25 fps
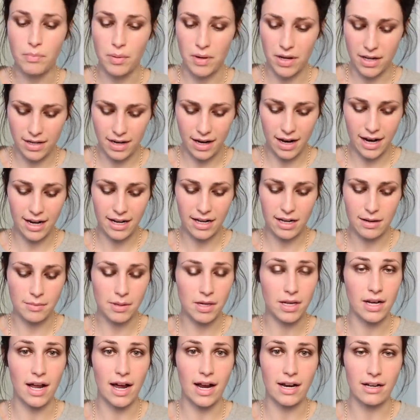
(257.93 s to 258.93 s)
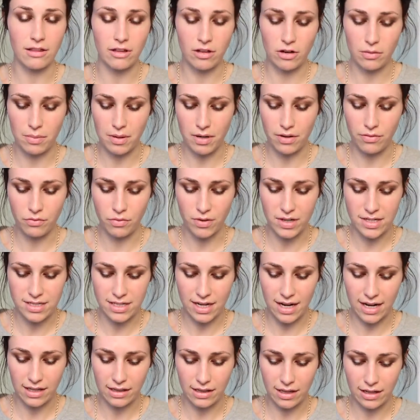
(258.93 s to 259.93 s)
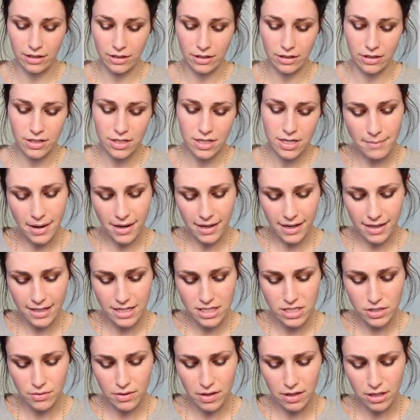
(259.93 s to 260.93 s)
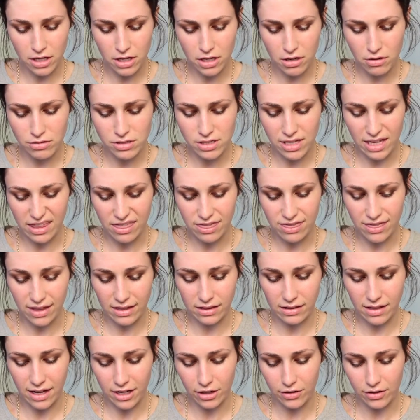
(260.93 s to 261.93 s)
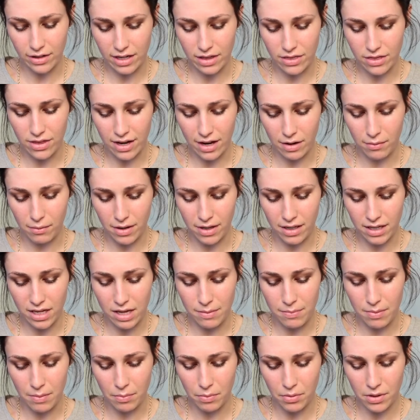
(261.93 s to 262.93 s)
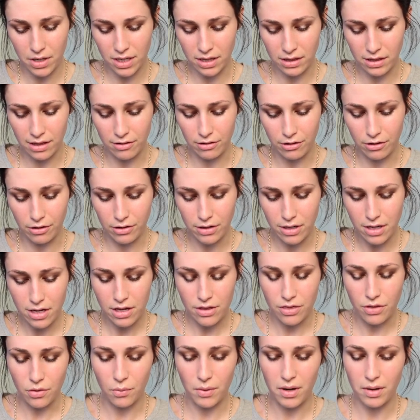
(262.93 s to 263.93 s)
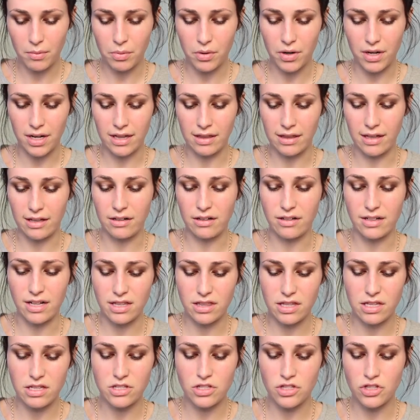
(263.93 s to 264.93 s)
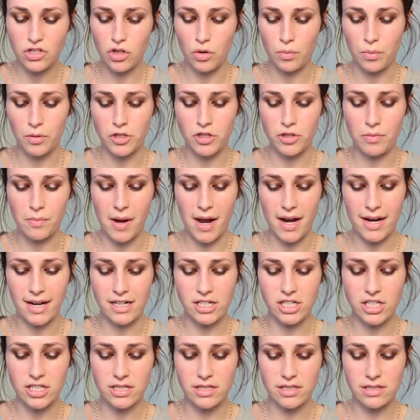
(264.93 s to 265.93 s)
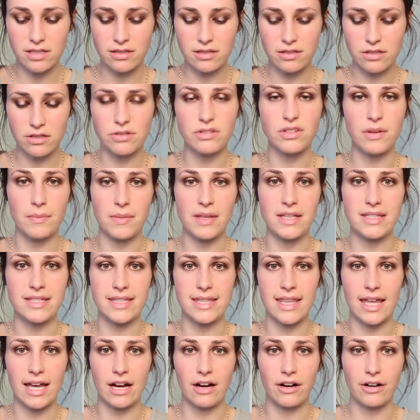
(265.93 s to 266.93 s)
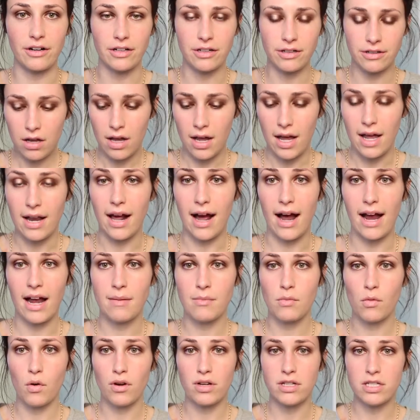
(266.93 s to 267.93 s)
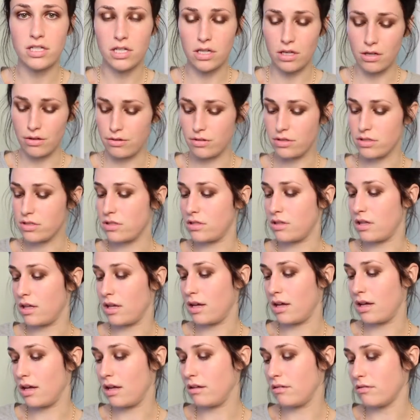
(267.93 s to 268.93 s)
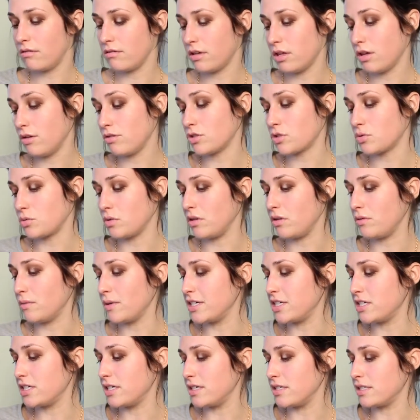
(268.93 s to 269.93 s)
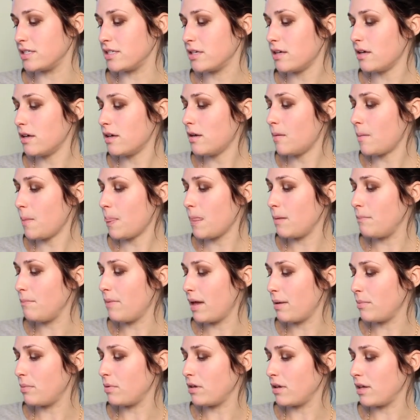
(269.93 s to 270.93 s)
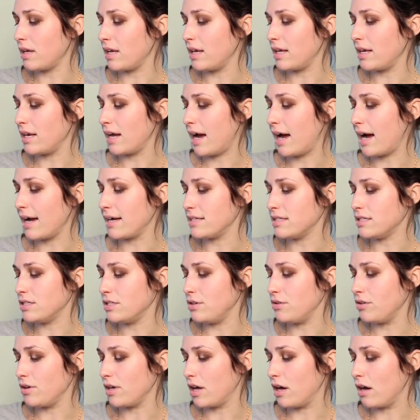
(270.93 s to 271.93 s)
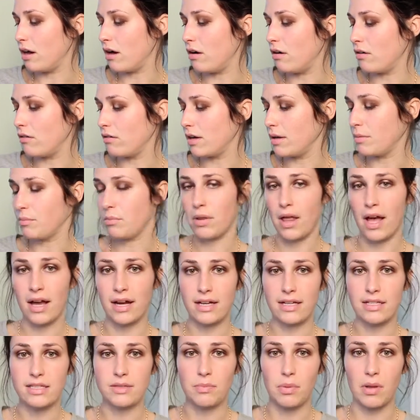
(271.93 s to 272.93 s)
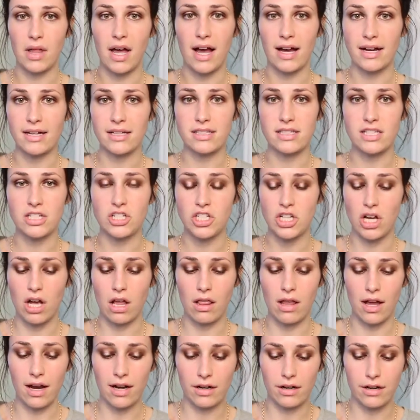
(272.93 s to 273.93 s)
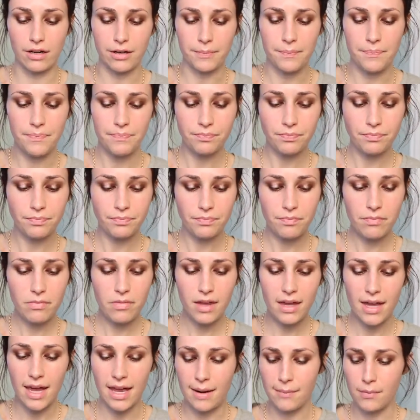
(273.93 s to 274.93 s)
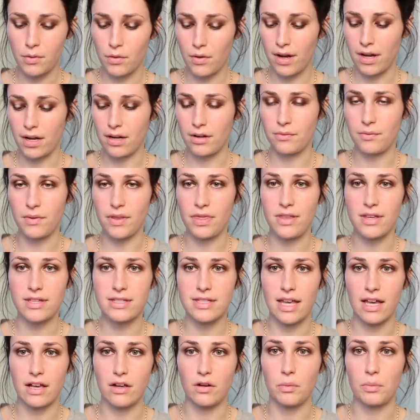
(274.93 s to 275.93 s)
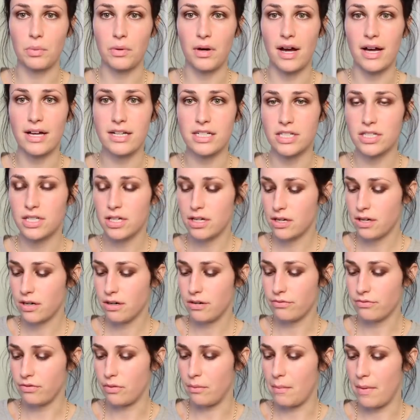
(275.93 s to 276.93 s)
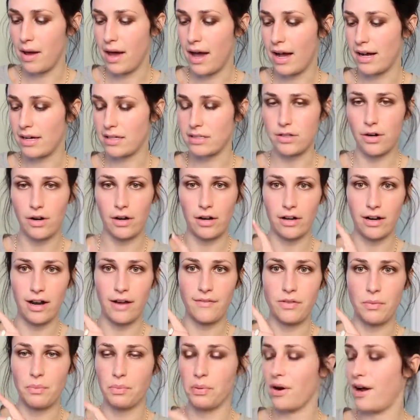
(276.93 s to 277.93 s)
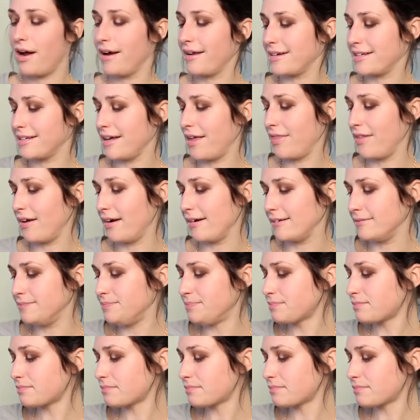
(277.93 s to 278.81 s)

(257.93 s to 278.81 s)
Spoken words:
But I am going to add a little bit of winged eyeliner. I'm not going to do a huge like thick line or anything. I want to keep it pretty little, the wing pretty little, nothing super dramatic, just so something's there. And I am going to use the usual, which is Maybelline Eyestudio in Blackest Black. It's a gel liner. And I'm going in with this angle brush from MAC. I already have the product on there.